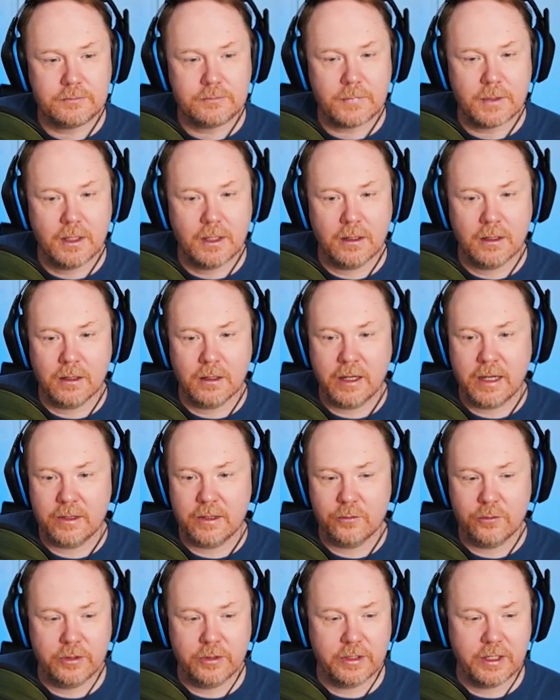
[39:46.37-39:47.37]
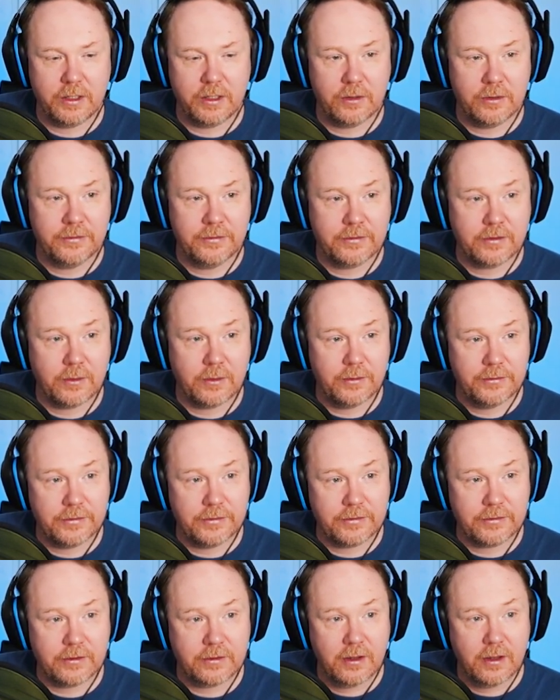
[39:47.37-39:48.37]
Oh, I had auto key on, so I'll
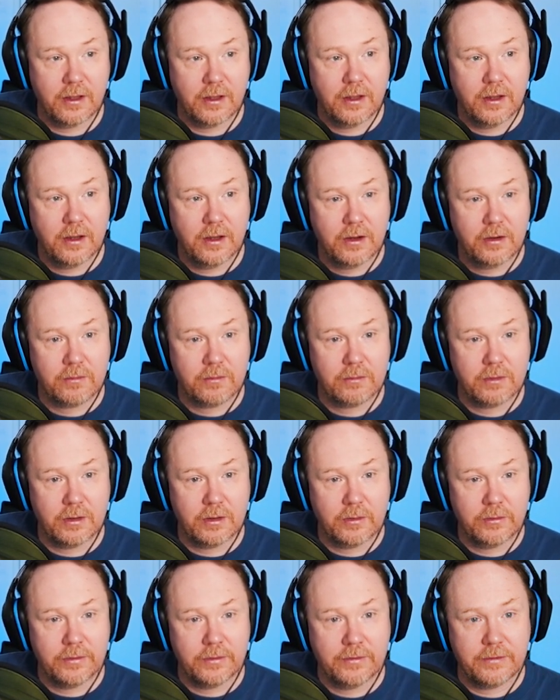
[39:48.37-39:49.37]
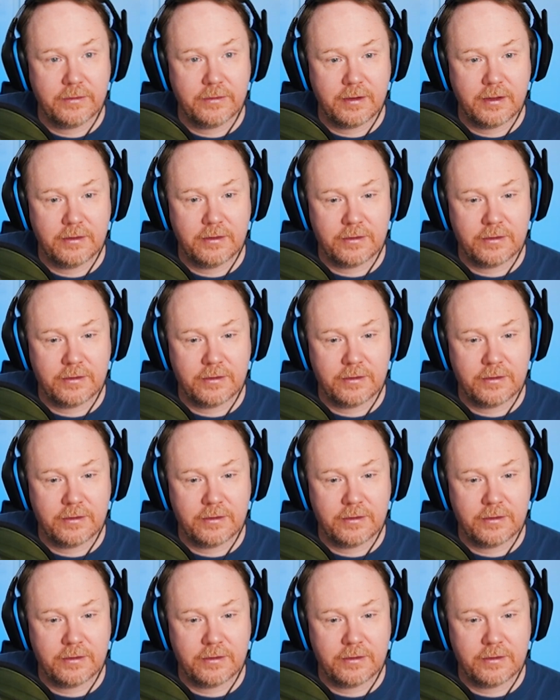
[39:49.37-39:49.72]
just reload the scene.